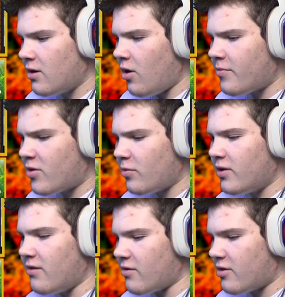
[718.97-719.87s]
I'm so
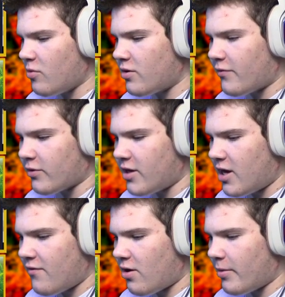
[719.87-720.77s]
relieved. It's so wonderful.
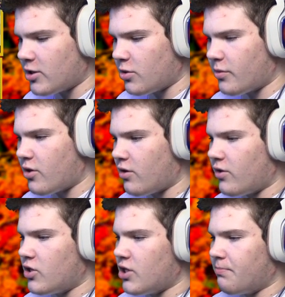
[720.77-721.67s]
Thank you very much. I'll return to
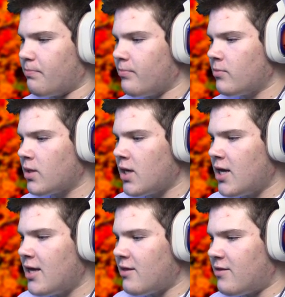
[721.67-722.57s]
the gym.
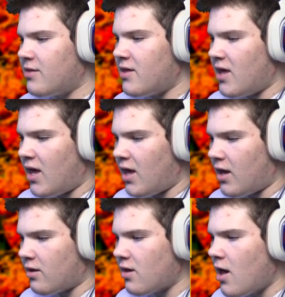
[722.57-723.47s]

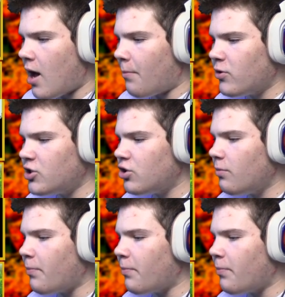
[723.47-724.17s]
Thanks. I'm pretty sure